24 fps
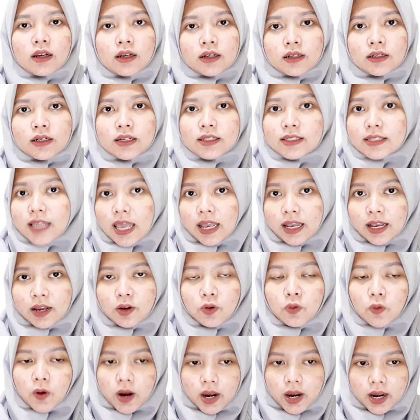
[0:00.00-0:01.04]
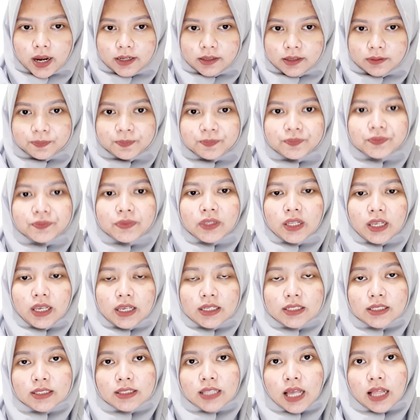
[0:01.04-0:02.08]
The second one is
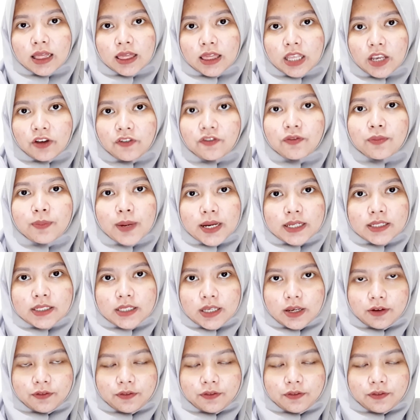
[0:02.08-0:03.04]
stative passive.